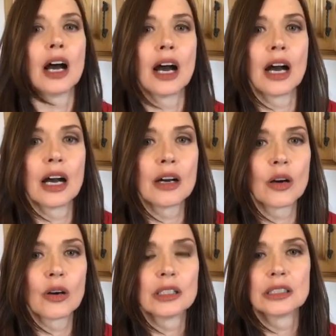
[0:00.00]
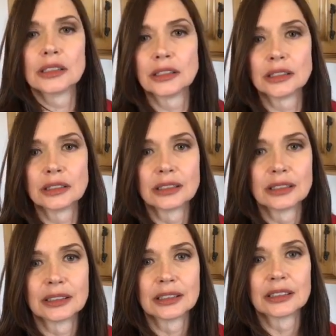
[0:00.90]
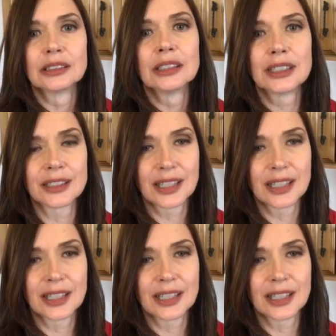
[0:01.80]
And when we say chicken, we mean CHICK